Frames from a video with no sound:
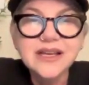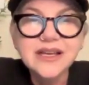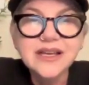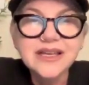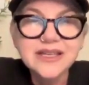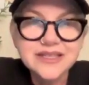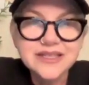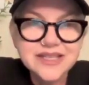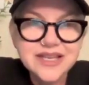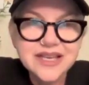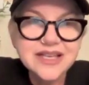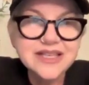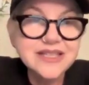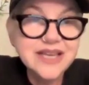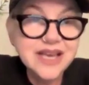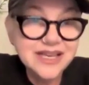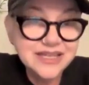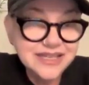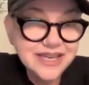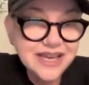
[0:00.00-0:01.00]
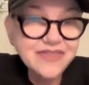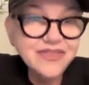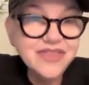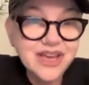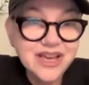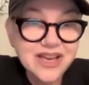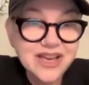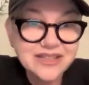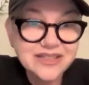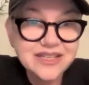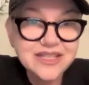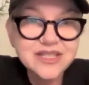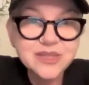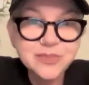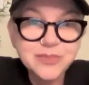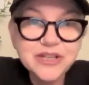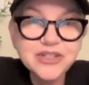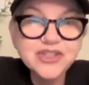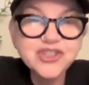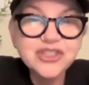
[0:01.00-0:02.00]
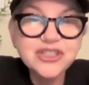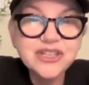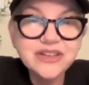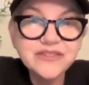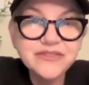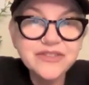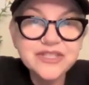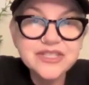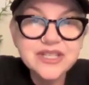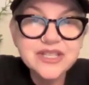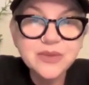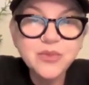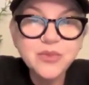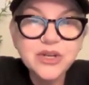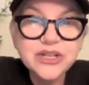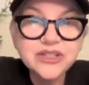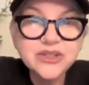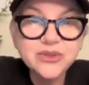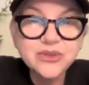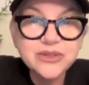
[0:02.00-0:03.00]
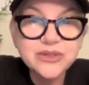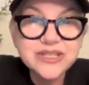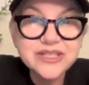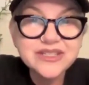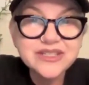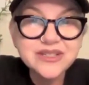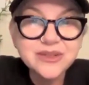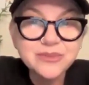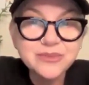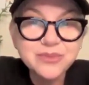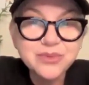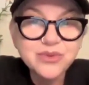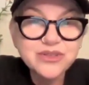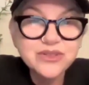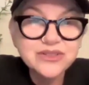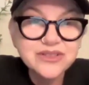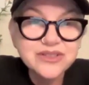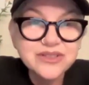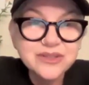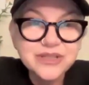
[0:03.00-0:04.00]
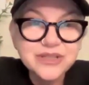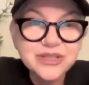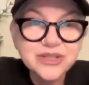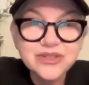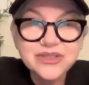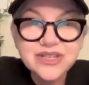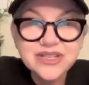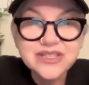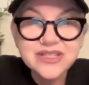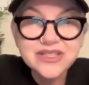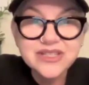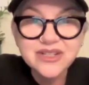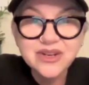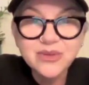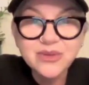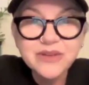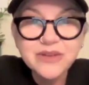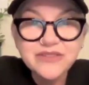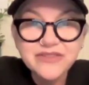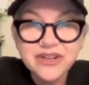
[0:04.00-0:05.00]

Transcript: He says, I get that, especially if it's someone who isn't important to me or doesn't know me